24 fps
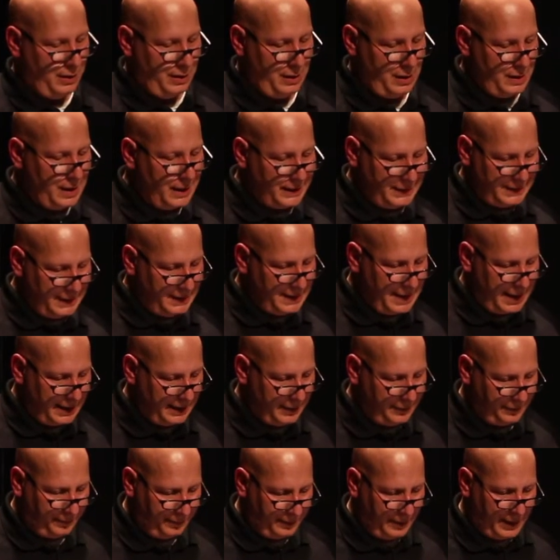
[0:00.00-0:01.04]
In
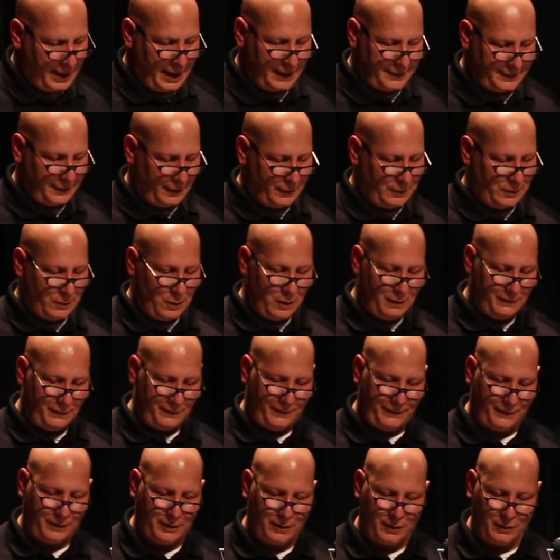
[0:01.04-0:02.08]
1993, I took
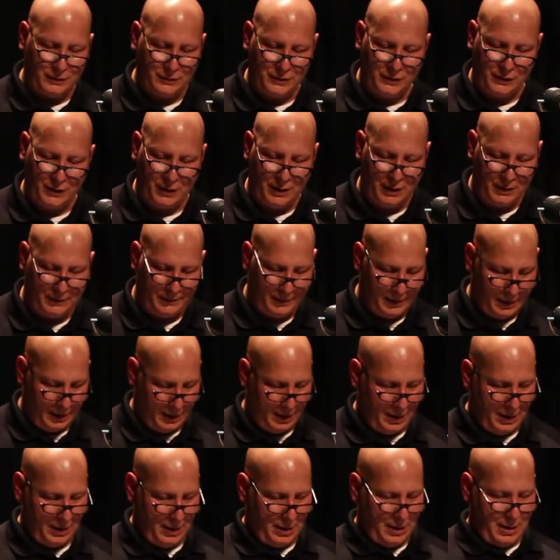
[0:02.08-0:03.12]
over for Coach Gene,
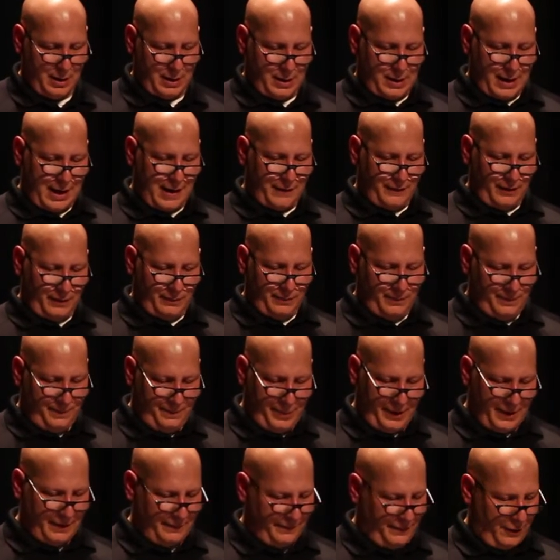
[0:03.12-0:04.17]
and having
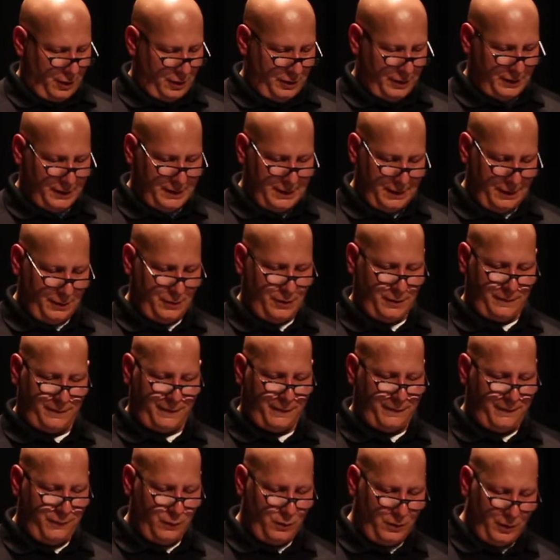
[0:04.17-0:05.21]
been a volunteer here
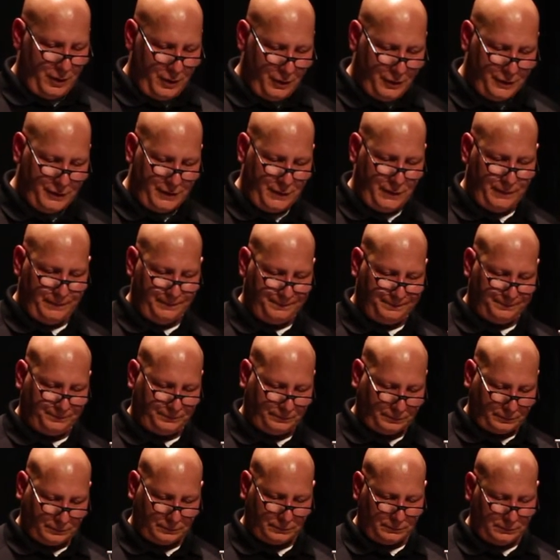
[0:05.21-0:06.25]
for 4 years
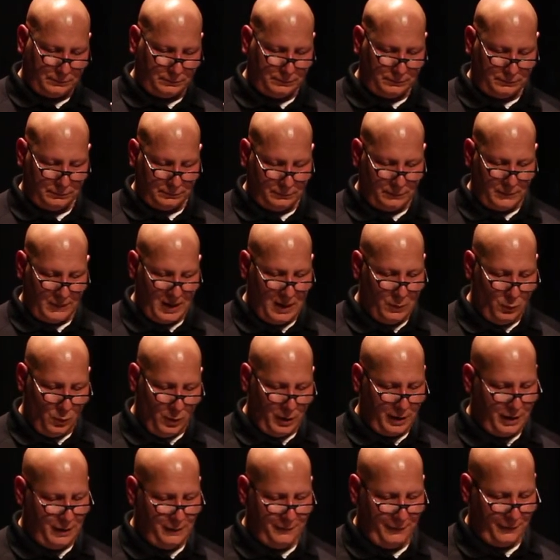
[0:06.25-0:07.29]
and
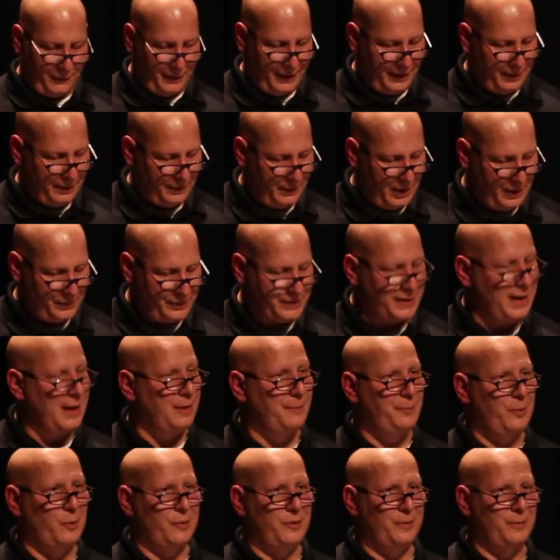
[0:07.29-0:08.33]
working for him, he was
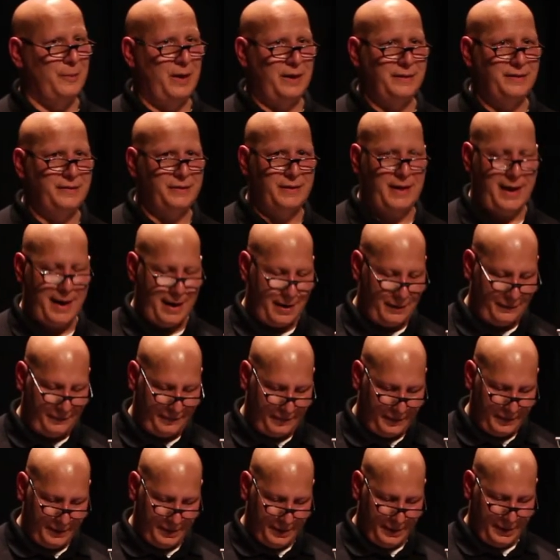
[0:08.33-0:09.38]
now part of my
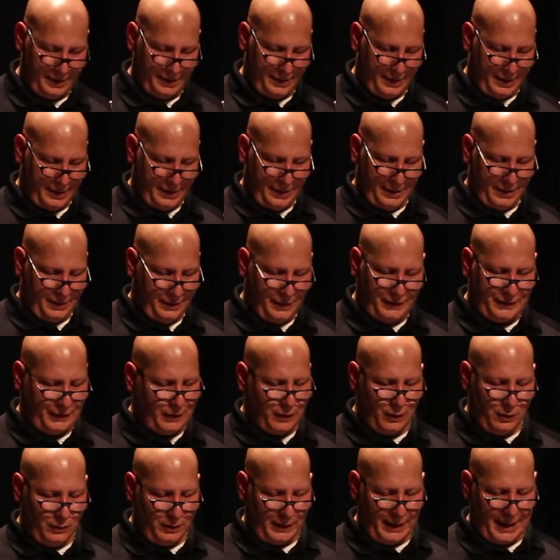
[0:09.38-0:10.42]
staff. This
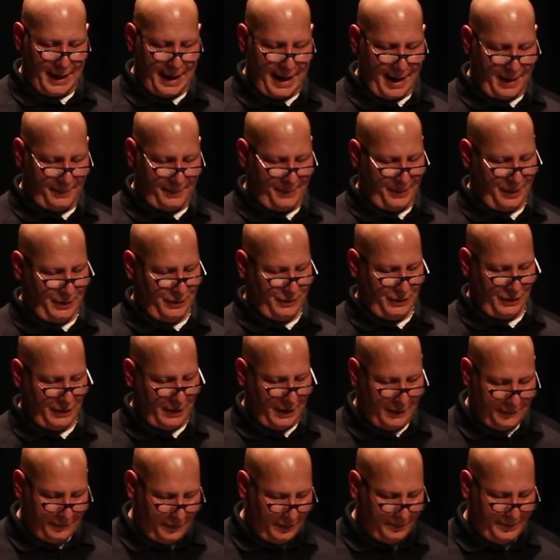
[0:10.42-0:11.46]
could only happen at
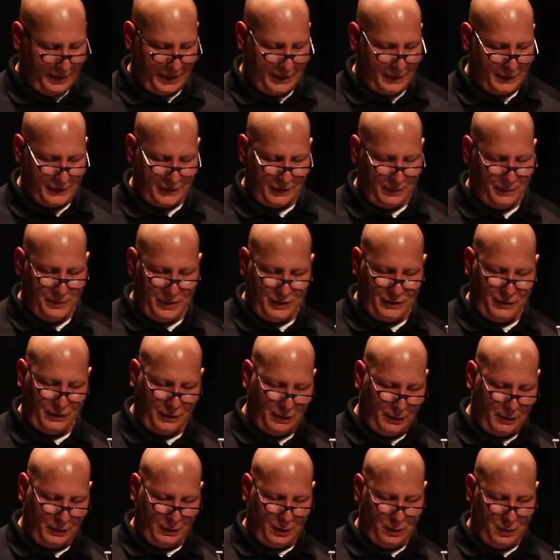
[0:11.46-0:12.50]
Geneva because the mission
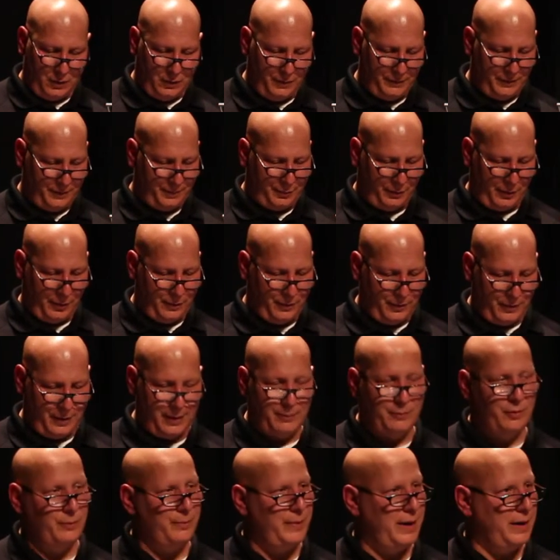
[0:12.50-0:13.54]
and the goal of the
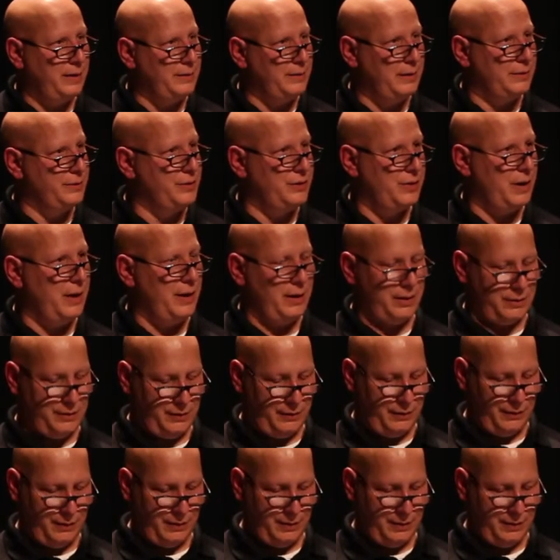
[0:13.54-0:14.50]
program remained unchanged.